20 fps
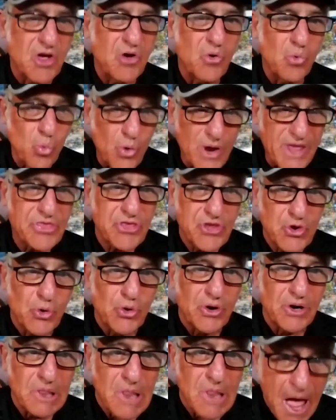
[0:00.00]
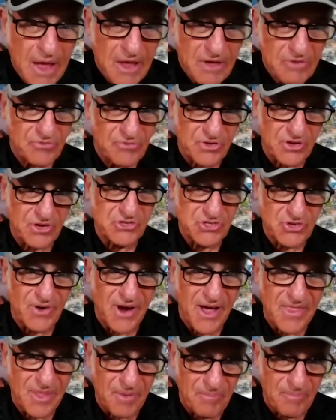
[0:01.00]
with your life, because you're
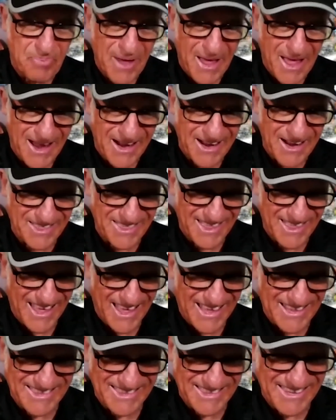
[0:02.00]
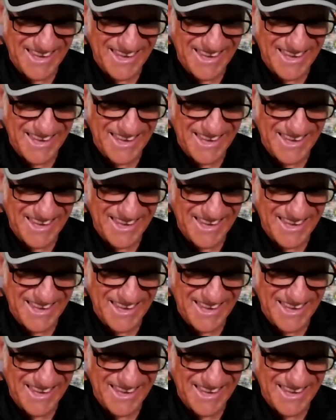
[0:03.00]
on the back of that